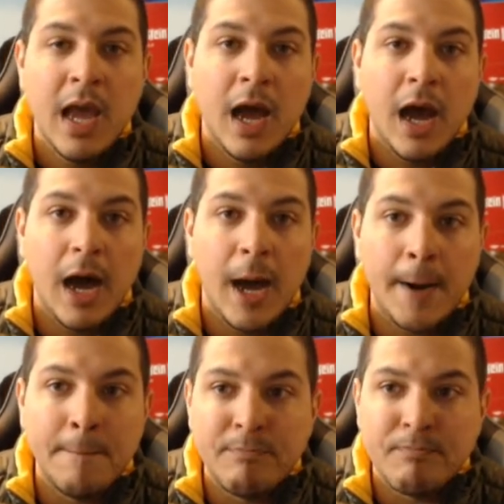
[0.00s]

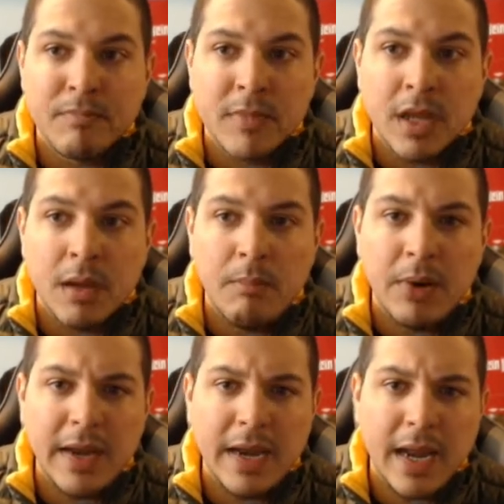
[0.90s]
But
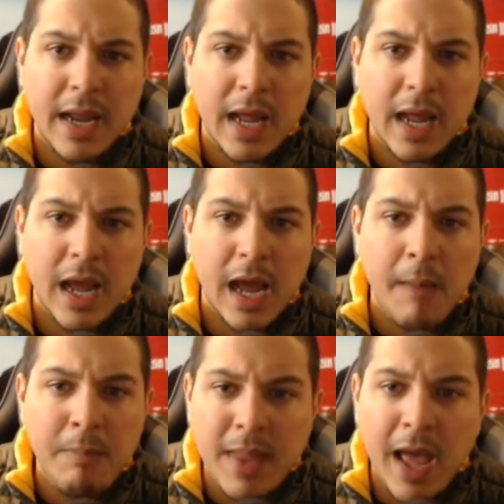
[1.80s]

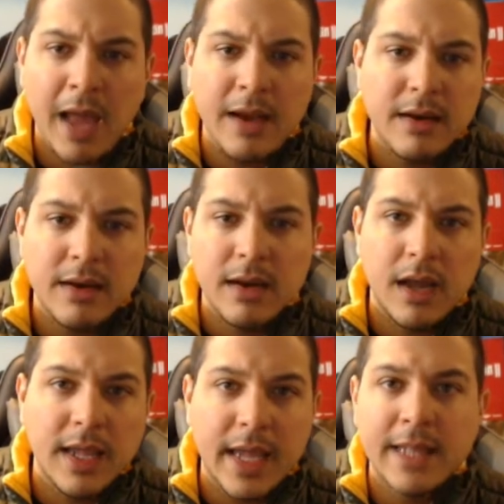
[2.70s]
I'm not
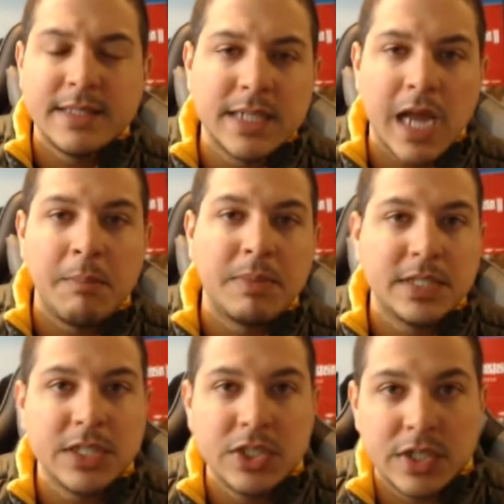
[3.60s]
against
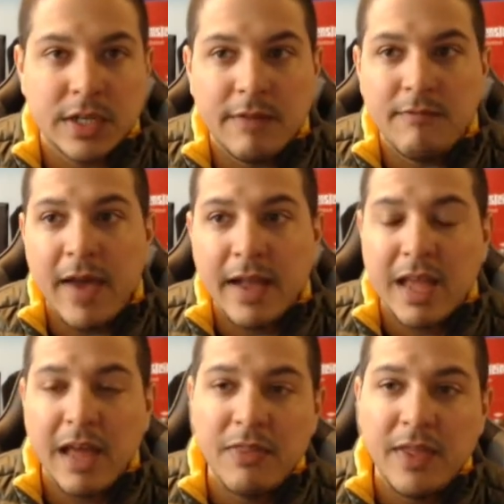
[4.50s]
competition. In fact,
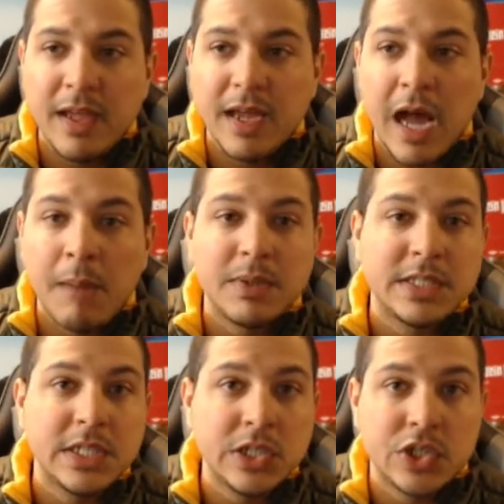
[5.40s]
I think
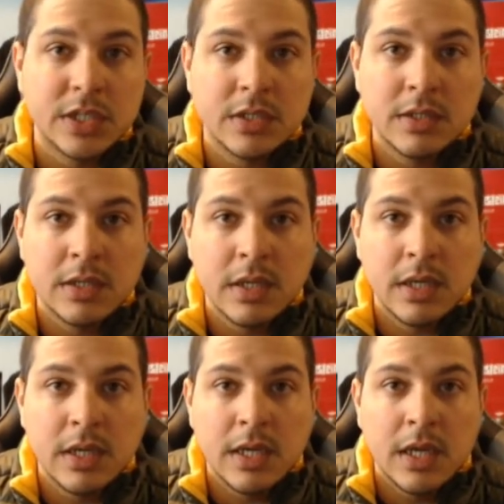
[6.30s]
competition
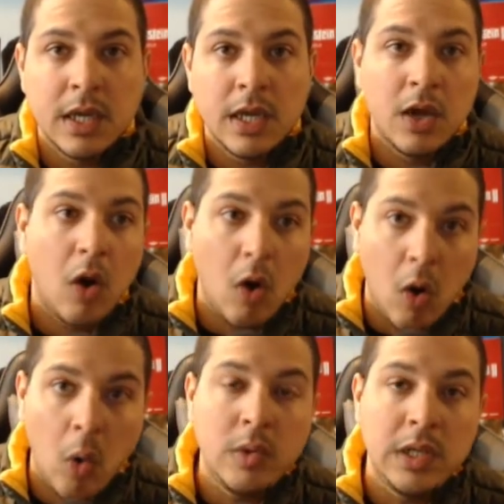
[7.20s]

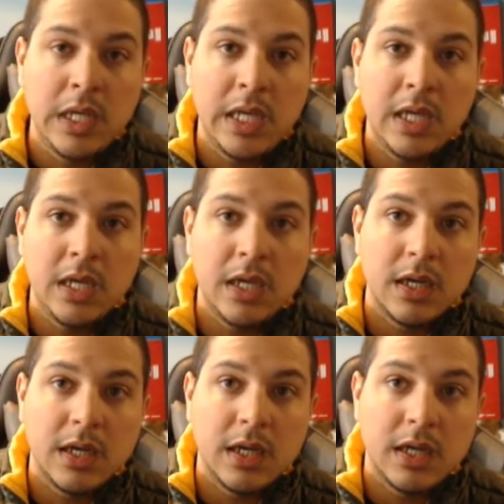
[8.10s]
only
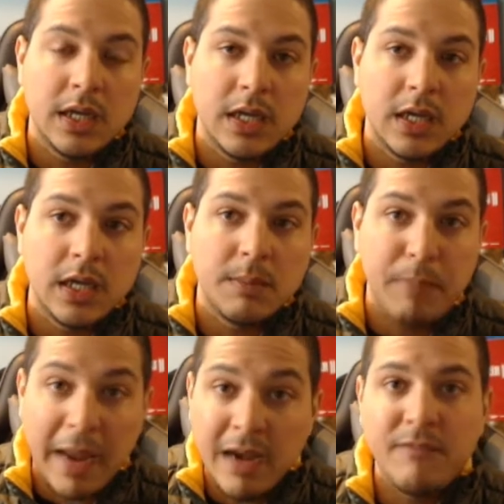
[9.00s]

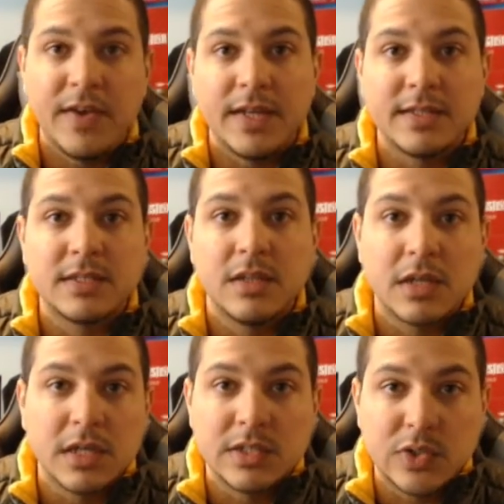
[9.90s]
benefits the
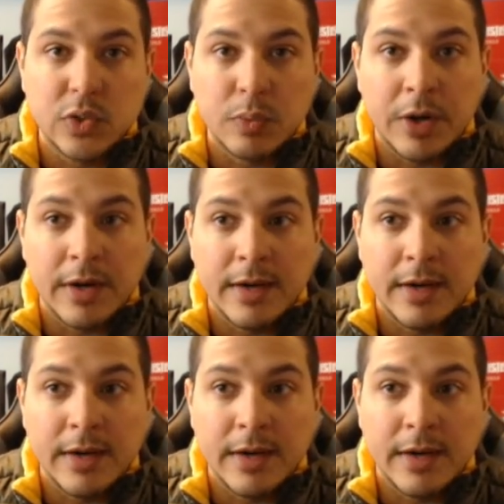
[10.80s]
consumer.